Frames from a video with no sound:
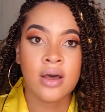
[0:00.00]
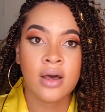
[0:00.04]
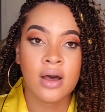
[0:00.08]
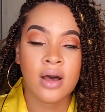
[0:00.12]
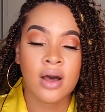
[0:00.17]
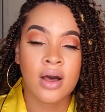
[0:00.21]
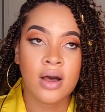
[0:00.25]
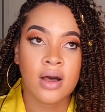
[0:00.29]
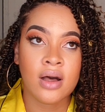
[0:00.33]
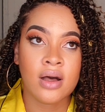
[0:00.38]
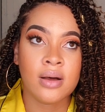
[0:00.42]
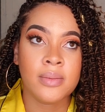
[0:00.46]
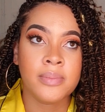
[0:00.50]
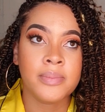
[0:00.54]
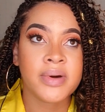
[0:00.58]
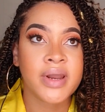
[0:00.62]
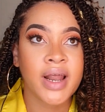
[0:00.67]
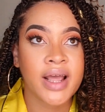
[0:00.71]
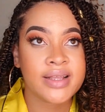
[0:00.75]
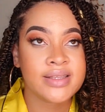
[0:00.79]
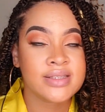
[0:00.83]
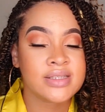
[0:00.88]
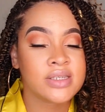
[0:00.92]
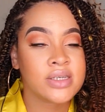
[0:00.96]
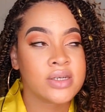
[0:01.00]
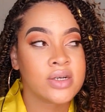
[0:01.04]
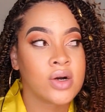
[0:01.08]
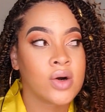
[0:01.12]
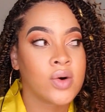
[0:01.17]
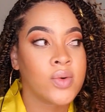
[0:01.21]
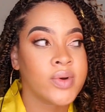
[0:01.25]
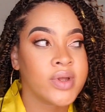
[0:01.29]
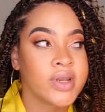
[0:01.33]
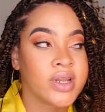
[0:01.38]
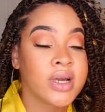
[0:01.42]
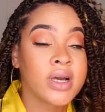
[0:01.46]
But I did go
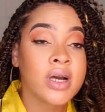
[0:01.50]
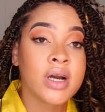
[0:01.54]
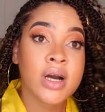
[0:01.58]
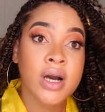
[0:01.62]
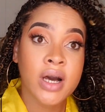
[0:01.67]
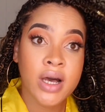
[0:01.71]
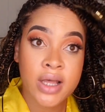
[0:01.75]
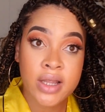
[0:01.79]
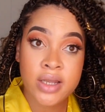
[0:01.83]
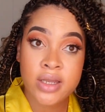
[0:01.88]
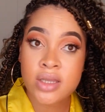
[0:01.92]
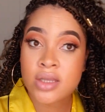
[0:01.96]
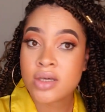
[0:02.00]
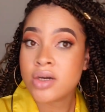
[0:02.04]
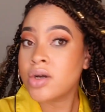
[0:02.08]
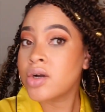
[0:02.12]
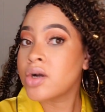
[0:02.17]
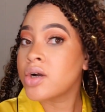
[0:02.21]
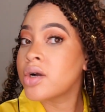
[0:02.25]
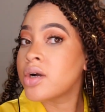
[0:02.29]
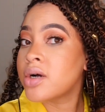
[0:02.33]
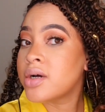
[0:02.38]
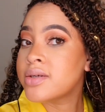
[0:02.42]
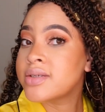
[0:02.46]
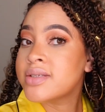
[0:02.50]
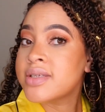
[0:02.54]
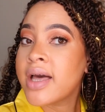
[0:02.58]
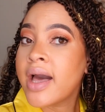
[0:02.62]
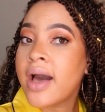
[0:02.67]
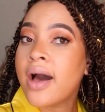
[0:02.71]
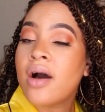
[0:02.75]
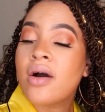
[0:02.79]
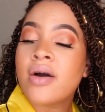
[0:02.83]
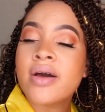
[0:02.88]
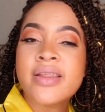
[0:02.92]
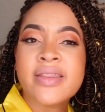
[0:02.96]
in and cut the curls
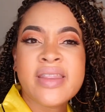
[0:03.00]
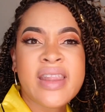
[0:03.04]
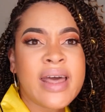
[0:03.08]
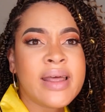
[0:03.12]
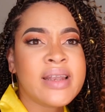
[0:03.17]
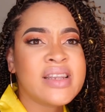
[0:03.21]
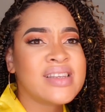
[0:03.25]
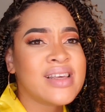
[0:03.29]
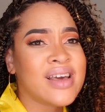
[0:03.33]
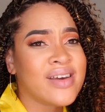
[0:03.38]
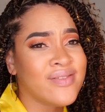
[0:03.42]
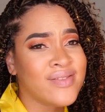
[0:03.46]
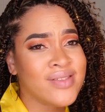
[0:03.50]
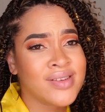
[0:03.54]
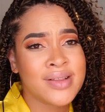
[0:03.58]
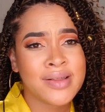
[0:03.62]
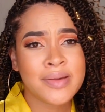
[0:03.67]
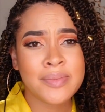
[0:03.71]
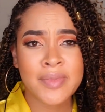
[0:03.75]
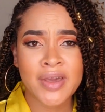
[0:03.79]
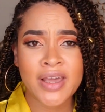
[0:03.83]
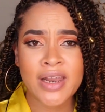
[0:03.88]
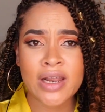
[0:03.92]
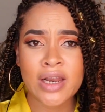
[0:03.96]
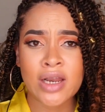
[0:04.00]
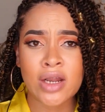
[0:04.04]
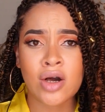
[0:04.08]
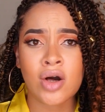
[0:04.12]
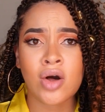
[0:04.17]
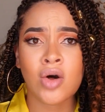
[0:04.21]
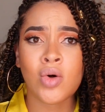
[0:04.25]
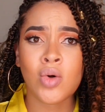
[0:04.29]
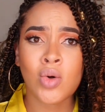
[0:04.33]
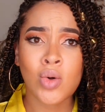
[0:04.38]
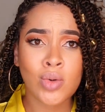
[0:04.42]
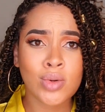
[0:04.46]
out, and that definitely made it a
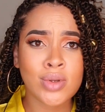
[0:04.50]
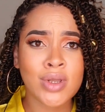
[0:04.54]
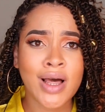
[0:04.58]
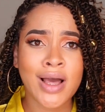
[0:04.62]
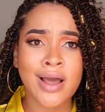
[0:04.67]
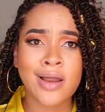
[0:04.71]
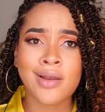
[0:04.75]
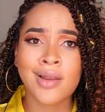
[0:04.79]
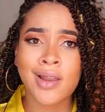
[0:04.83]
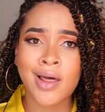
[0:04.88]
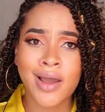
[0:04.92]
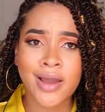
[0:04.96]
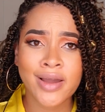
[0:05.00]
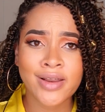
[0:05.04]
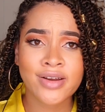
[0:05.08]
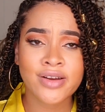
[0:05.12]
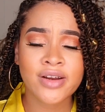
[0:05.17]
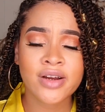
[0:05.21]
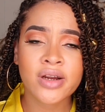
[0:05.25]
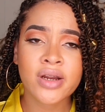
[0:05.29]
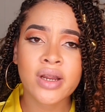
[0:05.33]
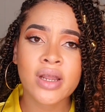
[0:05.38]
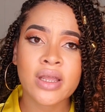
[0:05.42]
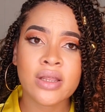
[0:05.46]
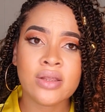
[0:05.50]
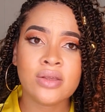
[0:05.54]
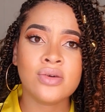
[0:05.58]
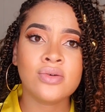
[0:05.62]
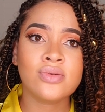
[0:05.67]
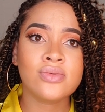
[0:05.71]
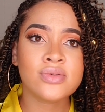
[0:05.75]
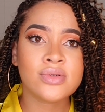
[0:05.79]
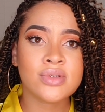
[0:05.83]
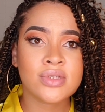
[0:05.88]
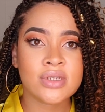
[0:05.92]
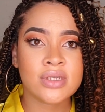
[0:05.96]
whole lot lighter, and you
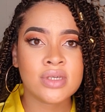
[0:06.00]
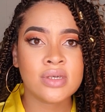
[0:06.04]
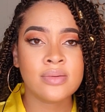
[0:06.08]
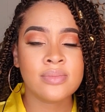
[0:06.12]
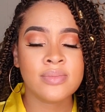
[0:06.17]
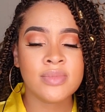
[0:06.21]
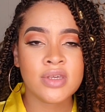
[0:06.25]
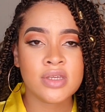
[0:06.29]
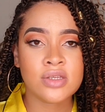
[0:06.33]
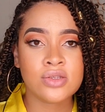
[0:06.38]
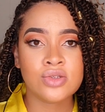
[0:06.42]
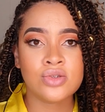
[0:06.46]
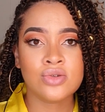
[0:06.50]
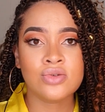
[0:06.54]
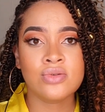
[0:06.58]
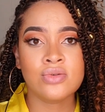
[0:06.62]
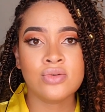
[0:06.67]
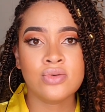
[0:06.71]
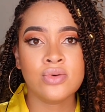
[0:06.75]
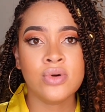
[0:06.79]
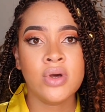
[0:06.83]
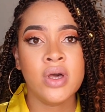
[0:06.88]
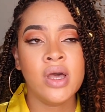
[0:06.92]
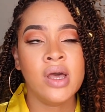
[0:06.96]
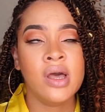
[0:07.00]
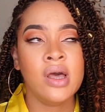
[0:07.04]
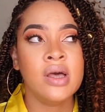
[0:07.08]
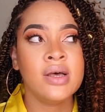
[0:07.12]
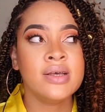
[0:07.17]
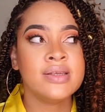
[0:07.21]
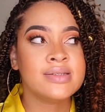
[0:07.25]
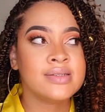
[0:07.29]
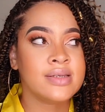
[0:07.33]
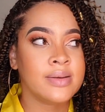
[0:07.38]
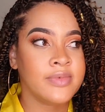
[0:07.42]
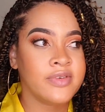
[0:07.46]
will see me do
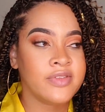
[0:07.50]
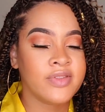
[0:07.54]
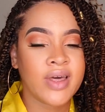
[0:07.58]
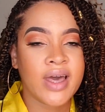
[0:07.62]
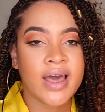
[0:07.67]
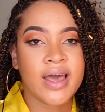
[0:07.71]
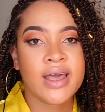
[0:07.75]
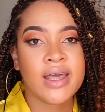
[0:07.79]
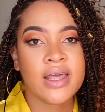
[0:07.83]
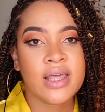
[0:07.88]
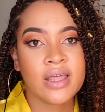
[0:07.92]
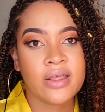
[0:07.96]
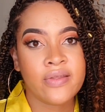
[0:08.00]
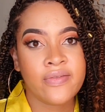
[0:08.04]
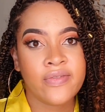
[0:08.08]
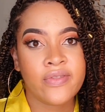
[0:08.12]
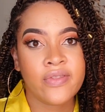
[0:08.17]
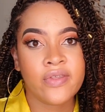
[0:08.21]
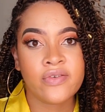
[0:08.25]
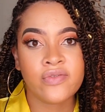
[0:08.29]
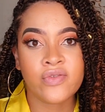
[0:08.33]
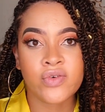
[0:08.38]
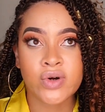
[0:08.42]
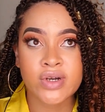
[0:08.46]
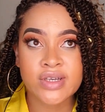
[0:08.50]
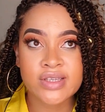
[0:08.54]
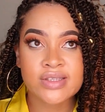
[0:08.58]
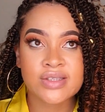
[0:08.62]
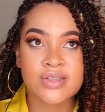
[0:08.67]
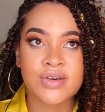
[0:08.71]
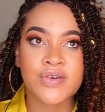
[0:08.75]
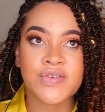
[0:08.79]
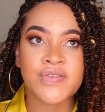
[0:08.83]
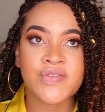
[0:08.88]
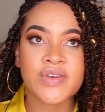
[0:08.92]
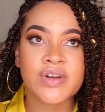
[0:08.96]
some of that in the
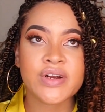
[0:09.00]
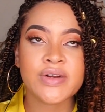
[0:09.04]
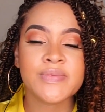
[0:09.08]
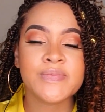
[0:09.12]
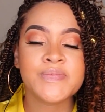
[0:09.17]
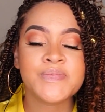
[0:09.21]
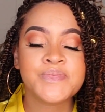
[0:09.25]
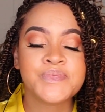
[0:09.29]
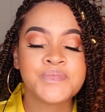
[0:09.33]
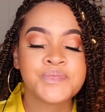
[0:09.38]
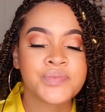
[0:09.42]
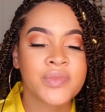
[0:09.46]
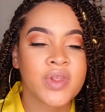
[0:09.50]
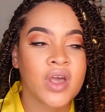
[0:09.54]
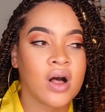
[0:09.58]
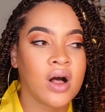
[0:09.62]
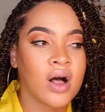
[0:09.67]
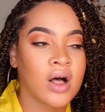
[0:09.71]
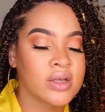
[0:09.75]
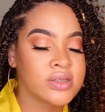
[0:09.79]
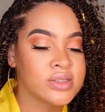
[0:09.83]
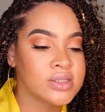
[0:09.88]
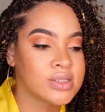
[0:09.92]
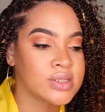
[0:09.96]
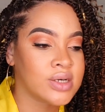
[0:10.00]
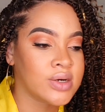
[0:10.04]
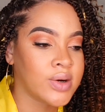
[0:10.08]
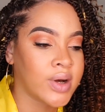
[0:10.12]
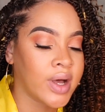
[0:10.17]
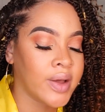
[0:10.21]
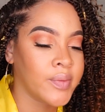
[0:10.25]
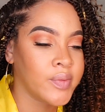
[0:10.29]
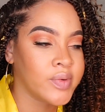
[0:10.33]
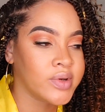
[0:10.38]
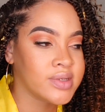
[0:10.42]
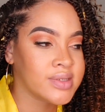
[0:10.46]
voiceover. Also,
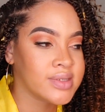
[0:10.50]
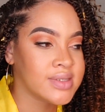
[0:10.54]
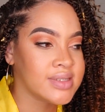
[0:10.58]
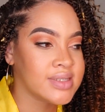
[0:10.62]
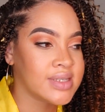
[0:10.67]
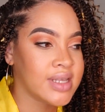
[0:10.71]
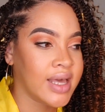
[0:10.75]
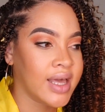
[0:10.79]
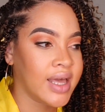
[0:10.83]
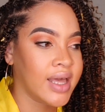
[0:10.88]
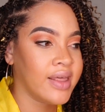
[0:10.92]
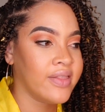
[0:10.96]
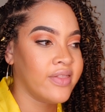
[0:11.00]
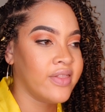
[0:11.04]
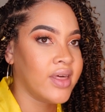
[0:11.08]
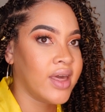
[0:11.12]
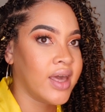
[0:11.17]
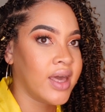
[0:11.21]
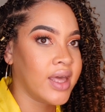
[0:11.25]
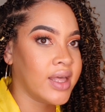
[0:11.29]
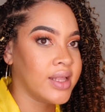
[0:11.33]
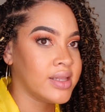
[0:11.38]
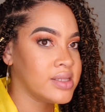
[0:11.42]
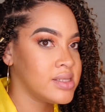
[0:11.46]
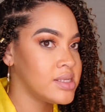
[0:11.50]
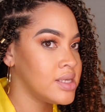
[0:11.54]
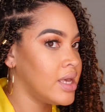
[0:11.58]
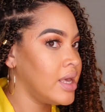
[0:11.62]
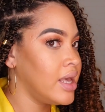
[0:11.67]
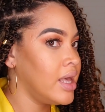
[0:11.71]
I will say that